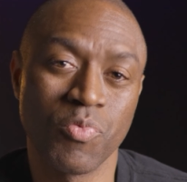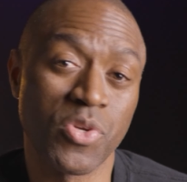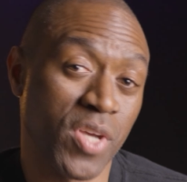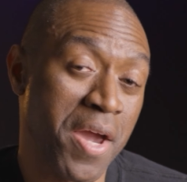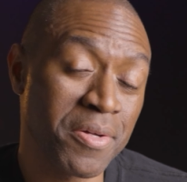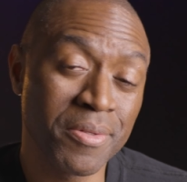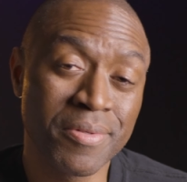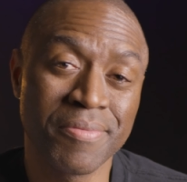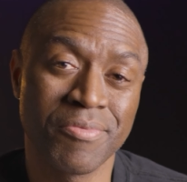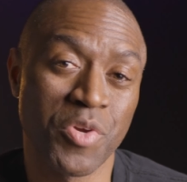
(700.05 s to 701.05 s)

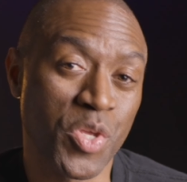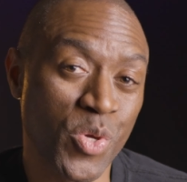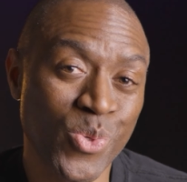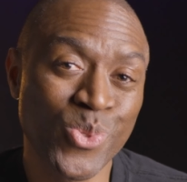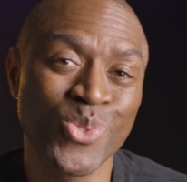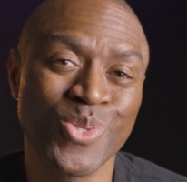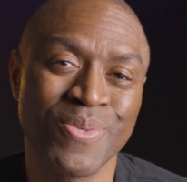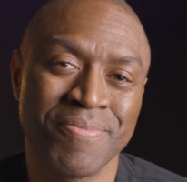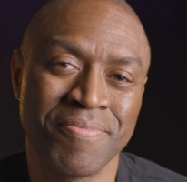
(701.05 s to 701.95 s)
recycled, reused